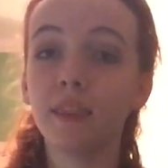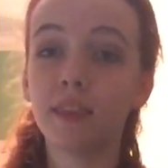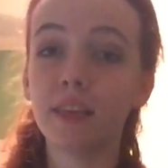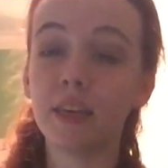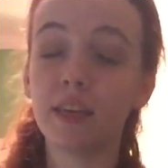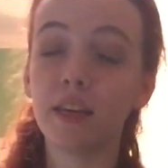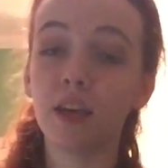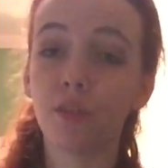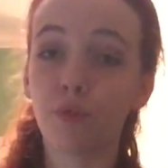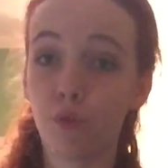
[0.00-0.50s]

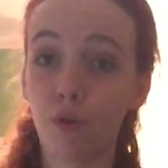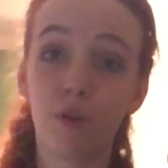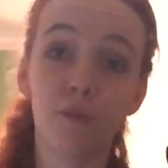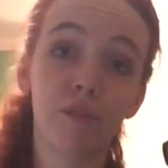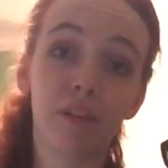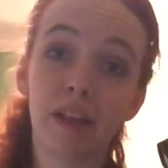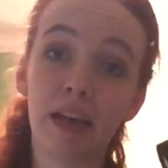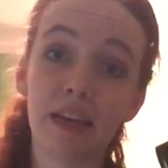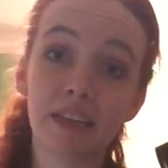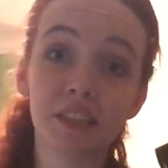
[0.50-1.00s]
the Throne of
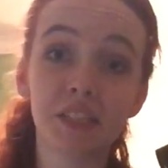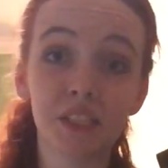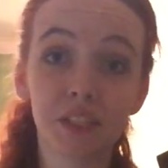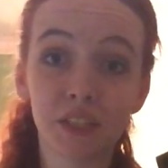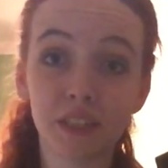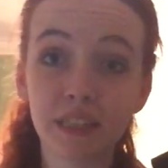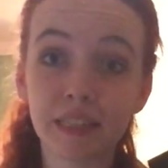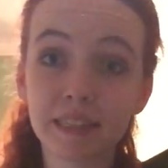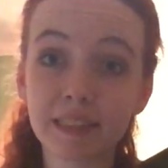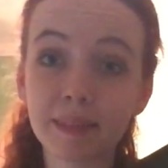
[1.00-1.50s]
Glass
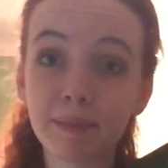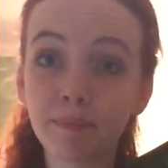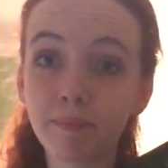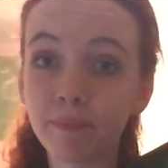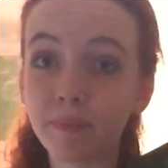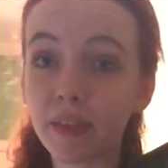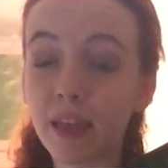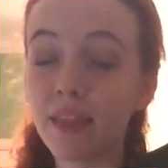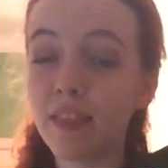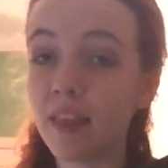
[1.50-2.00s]
series
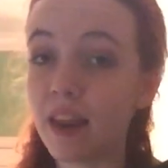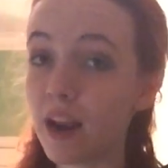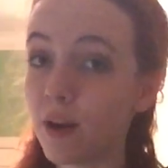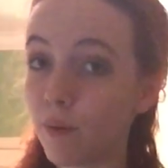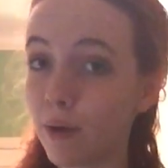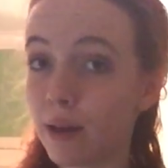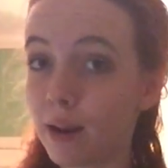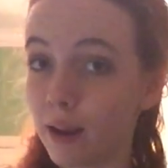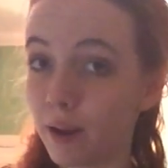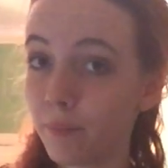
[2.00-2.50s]
and then I
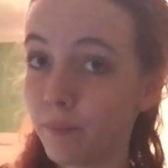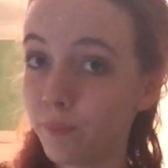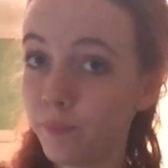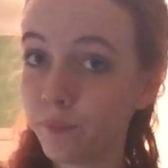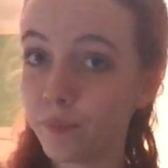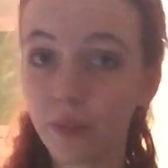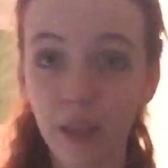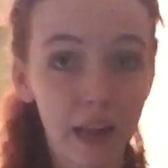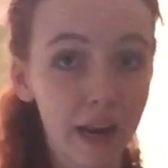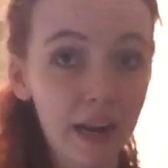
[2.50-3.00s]
read it,
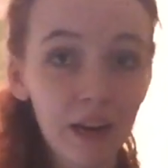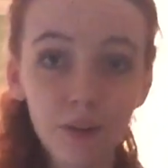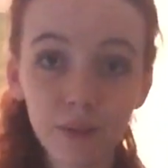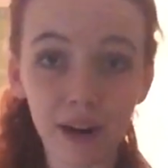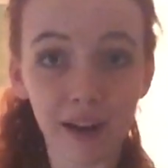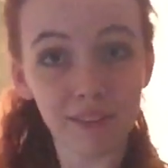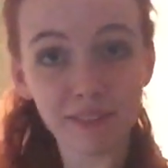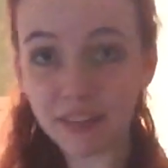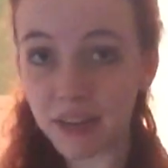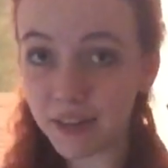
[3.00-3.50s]
and I don't
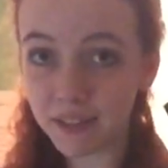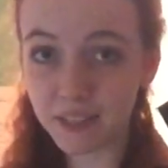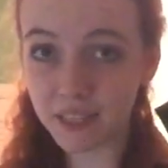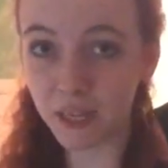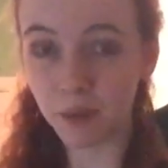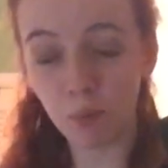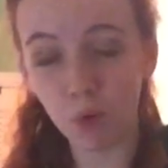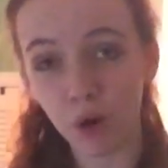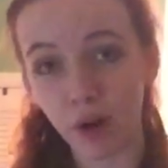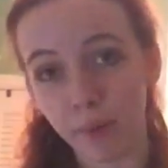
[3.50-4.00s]
have doubts
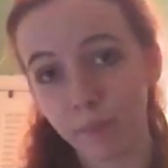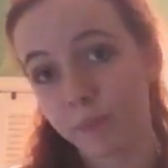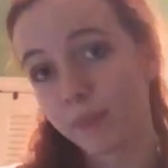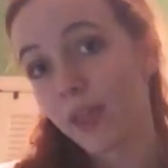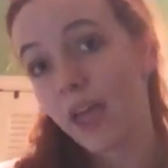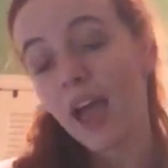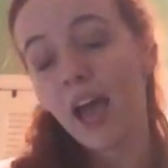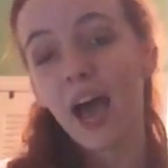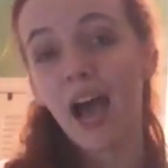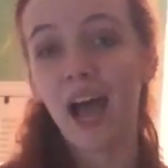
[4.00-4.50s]
anymore.
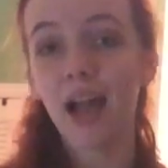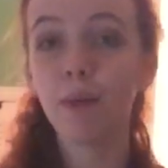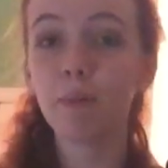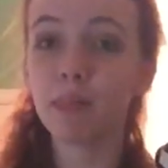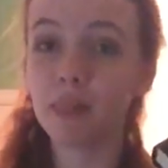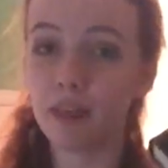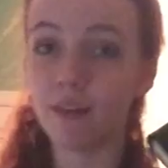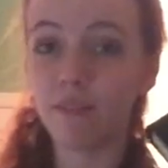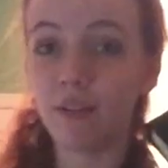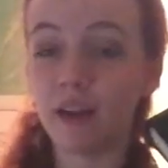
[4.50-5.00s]

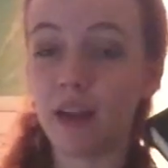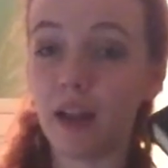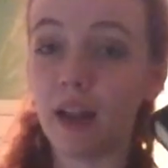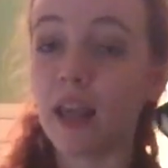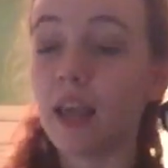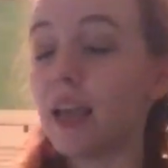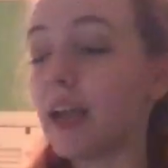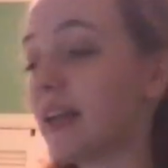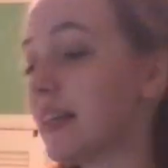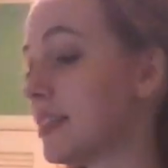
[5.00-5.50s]
I'm loving it.
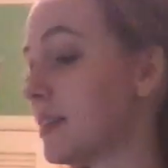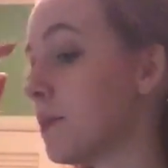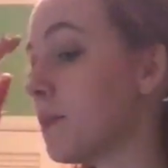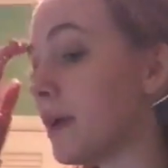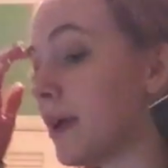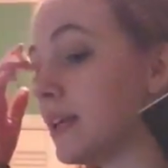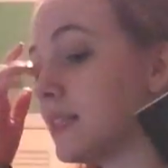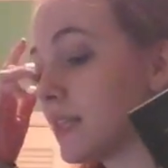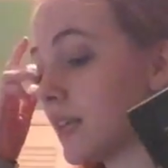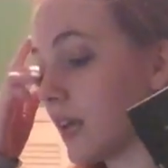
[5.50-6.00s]
It's
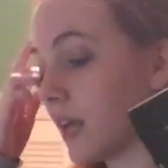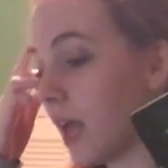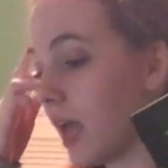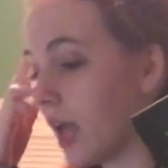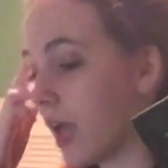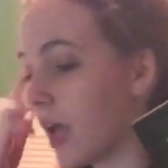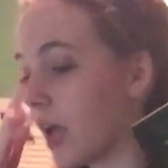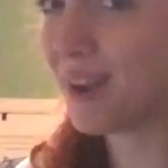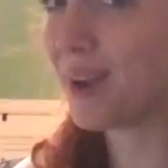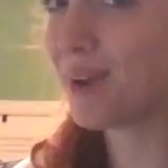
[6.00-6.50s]
amazing.
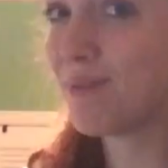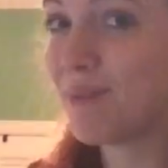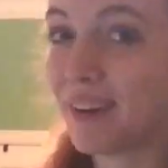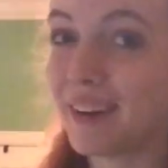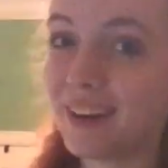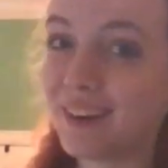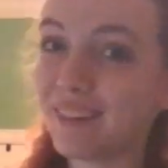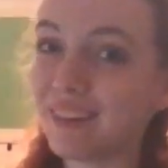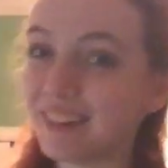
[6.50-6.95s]
And I'm ready to